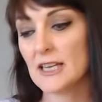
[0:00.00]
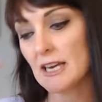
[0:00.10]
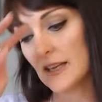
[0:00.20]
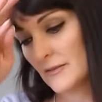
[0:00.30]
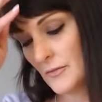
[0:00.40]

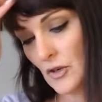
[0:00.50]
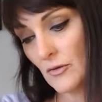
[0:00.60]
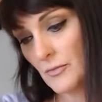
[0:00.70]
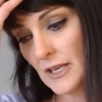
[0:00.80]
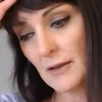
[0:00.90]
getting, you
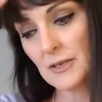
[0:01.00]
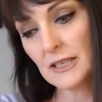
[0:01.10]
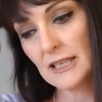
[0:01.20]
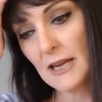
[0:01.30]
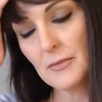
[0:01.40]
know, being able to
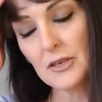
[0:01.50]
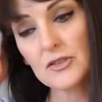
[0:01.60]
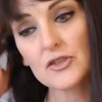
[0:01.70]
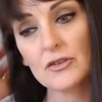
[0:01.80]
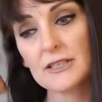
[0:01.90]
claim an
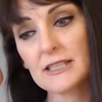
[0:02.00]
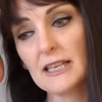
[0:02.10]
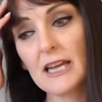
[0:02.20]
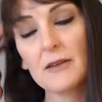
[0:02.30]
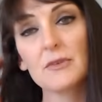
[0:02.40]
insurance
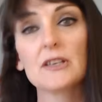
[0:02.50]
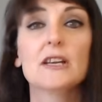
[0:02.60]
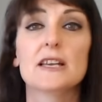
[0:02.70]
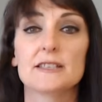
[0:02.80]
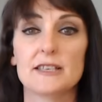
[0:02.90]
claim and
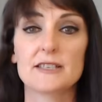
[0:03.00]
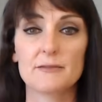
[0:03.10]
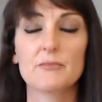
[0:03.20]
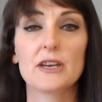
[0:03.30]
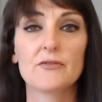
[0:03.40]
see
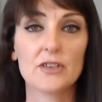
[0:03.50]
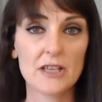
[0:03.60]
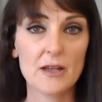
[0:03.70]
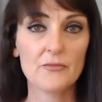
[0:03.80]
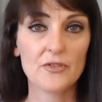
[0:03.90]
some benefit
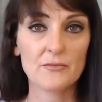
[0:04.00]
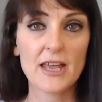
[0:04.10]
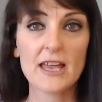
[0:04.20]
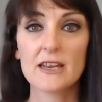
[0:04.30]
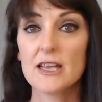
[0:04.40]
come from
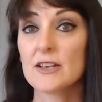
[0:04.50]
that.